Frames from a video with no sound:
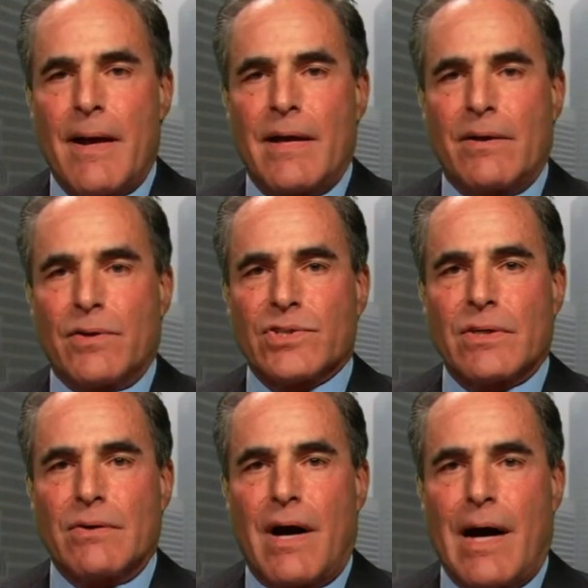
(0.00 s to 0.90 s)
It
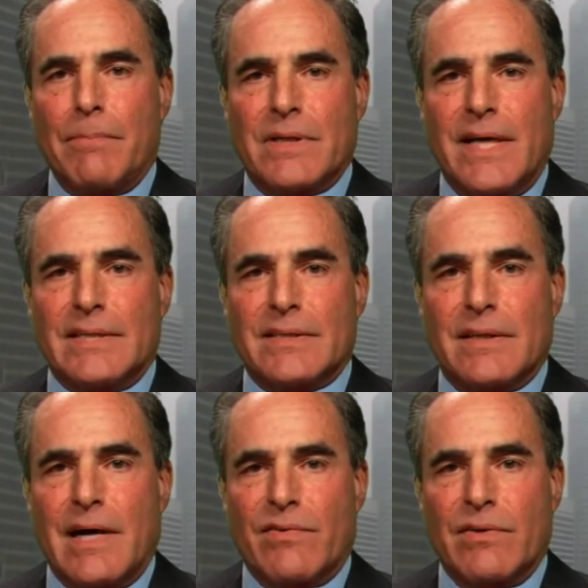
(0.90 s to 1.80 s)
also obligates the
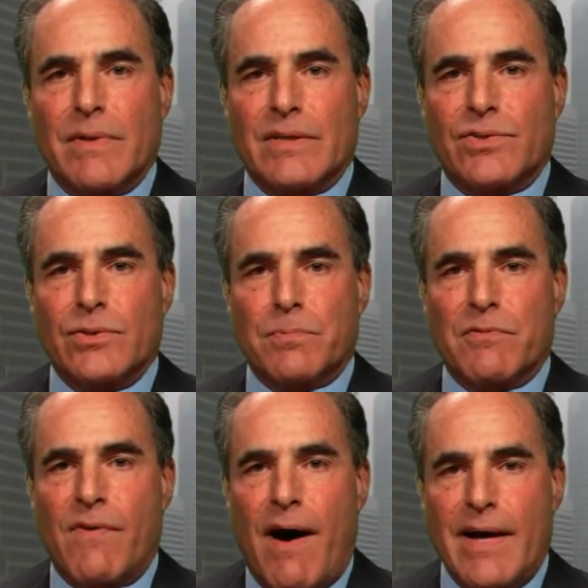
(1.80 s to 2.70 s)
government to
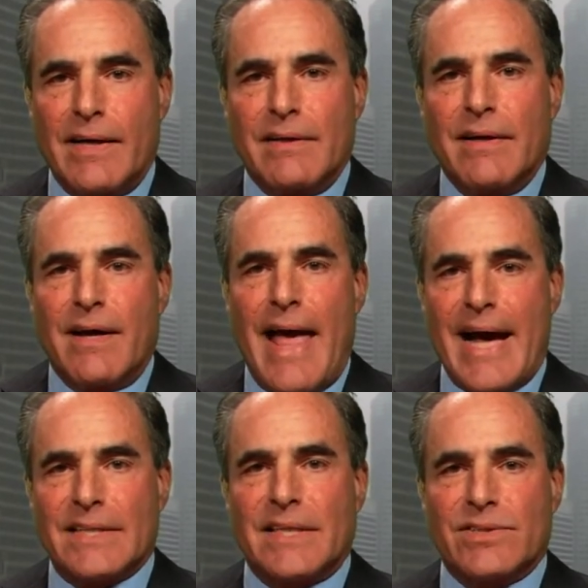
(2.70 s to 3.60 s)
provide
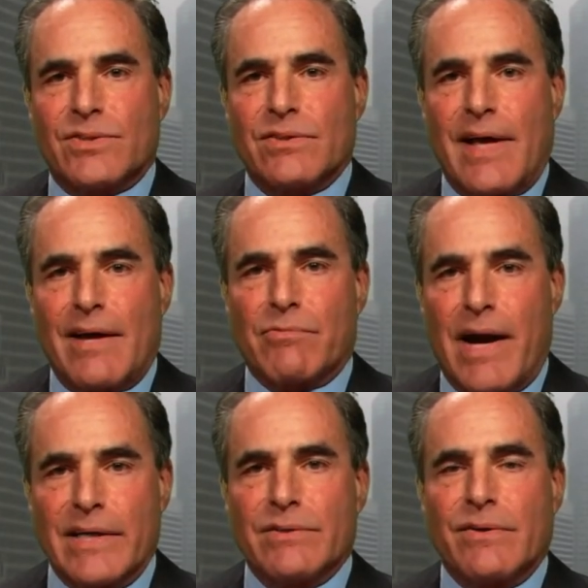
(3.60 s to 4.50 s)
access to that
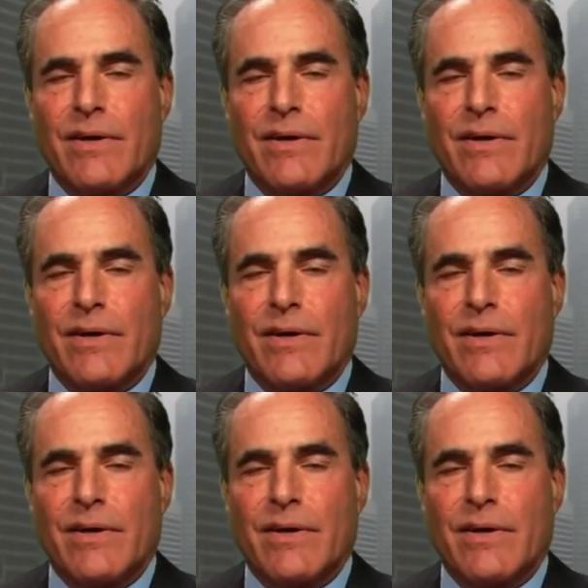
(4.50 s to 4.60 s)
right